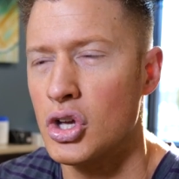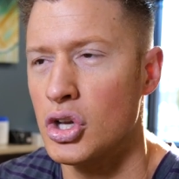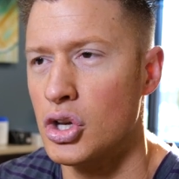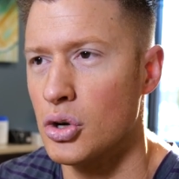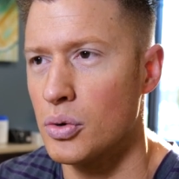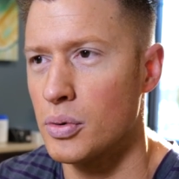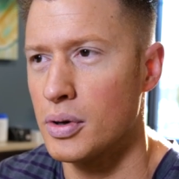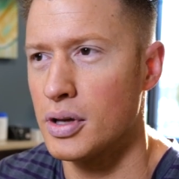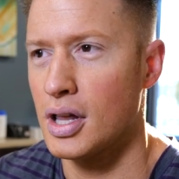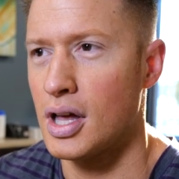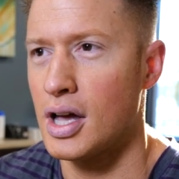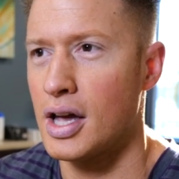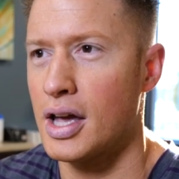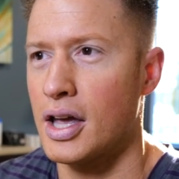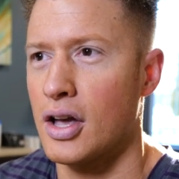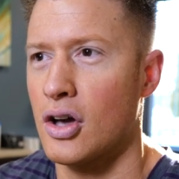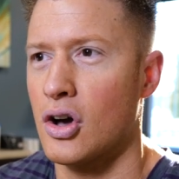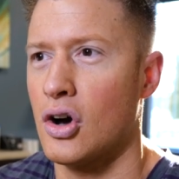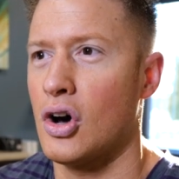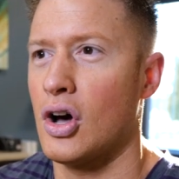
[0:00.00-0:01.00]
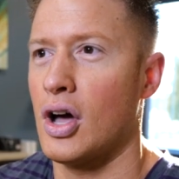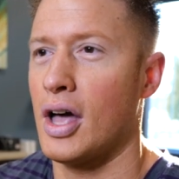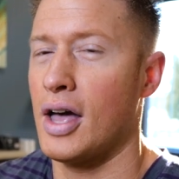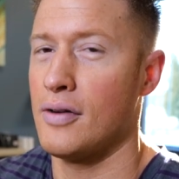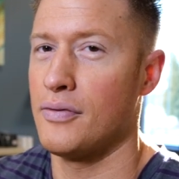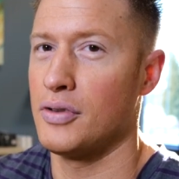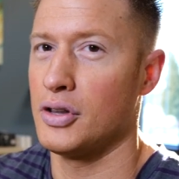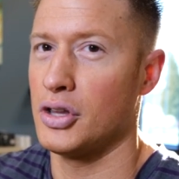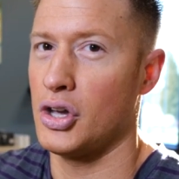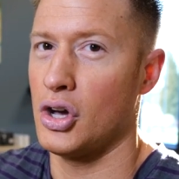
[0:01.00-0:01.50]
you're relying
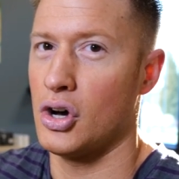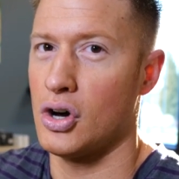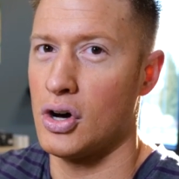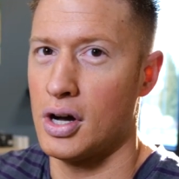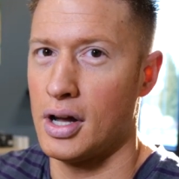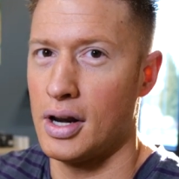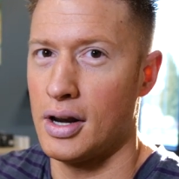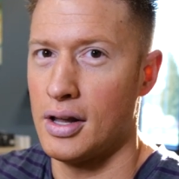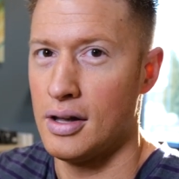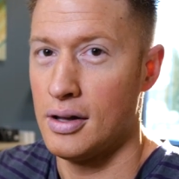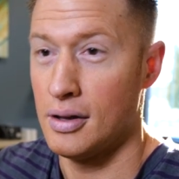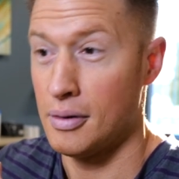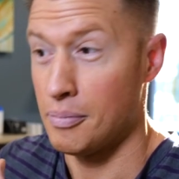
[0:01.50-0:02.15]
heavily on